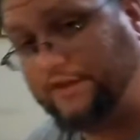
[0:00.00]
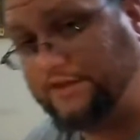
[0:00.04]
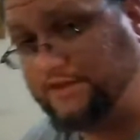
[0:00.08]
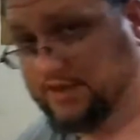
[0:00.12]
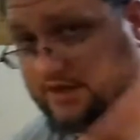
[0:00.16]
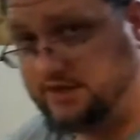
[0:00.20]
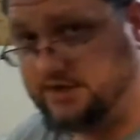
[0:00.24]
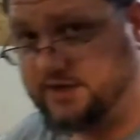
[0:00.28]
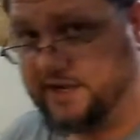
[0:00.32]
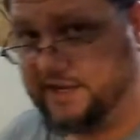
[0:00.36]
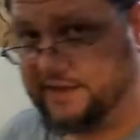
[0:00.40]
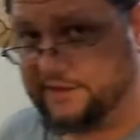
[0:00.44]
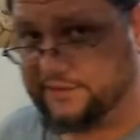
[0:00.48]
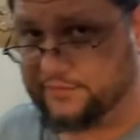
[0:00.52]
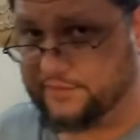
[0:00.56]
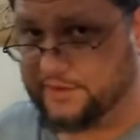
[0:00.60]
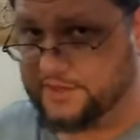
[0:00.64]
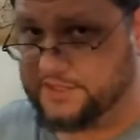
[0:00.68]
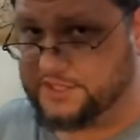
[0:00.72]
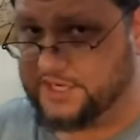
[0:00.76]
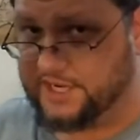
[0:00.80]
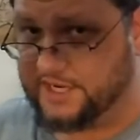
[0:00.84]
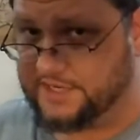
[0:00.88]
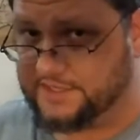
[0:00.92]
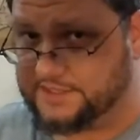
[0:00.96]
it did get
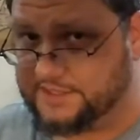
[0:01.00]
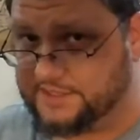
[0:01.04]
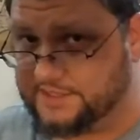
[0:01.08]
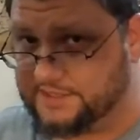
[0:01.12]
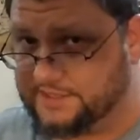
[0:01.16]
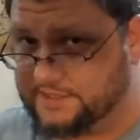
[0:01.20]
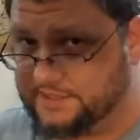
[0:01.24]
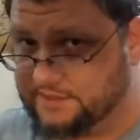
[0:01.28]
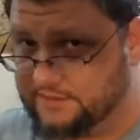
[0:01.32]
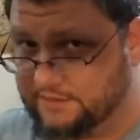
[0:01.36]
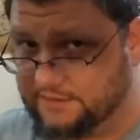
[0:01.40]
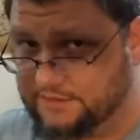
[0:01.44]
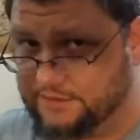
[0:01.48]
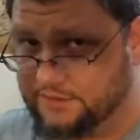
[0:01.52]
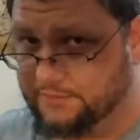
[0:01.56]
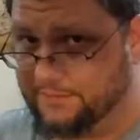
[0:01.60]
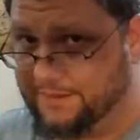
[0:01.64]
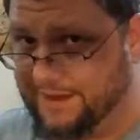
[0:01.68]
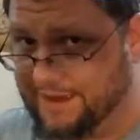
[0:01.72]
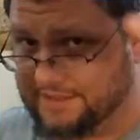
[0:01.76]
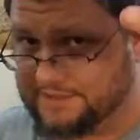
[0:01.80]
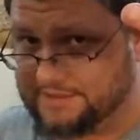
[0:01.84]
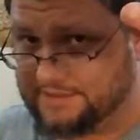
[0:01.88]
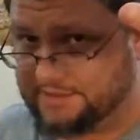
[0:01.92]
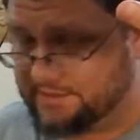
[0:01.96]
three chances, or two
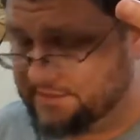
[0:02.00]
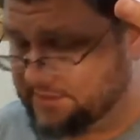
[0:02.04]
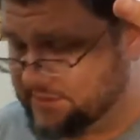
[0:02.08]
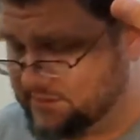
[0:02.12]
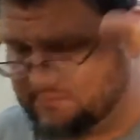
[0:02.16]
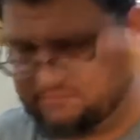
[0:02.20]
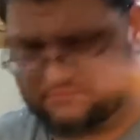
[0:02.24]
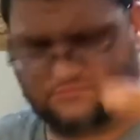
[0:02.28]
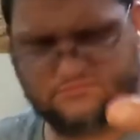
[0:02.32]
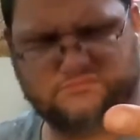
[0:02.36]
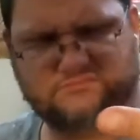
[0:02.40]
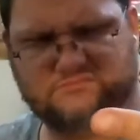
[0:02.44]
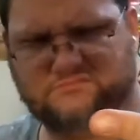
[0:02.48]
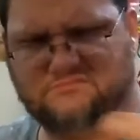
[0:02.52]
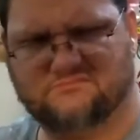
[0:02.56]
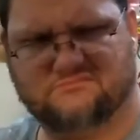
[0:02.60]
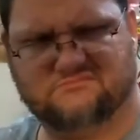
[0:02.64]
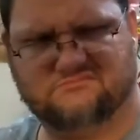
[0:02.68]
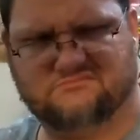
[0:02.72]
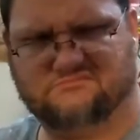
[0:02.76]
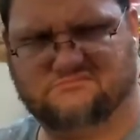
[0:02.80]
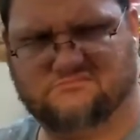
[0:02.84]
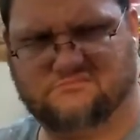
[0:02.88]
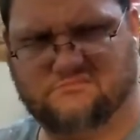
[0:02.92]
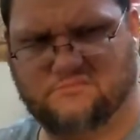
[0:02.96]
boxes.
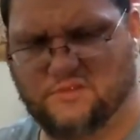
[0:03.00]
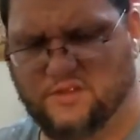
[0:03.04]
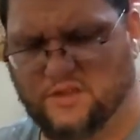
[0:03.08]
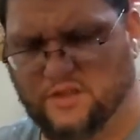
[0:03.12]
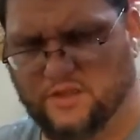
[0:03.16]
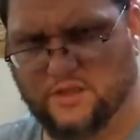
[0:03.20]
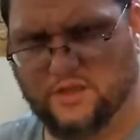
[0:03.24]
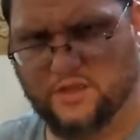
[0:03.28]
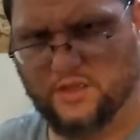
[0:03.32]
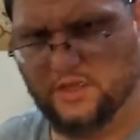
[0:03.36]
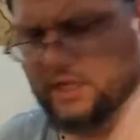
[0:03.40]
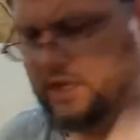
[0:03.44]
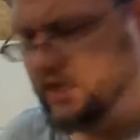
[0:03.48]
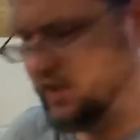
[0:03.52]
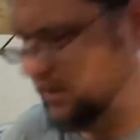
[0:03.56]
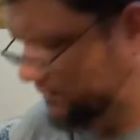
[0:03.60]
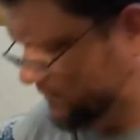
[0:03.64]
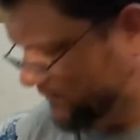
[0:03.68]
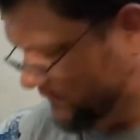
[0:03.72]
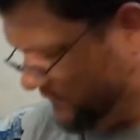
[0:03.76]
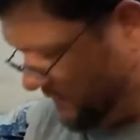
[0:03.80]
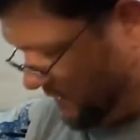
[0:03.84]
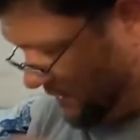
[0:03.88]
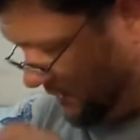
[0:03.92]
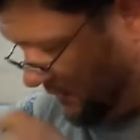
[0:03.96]

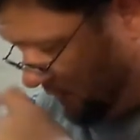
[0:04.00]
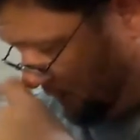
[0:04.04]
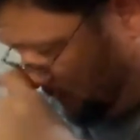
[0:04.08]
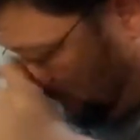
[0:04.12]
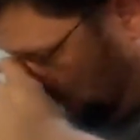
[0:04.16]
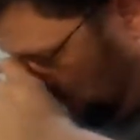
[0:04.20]
So,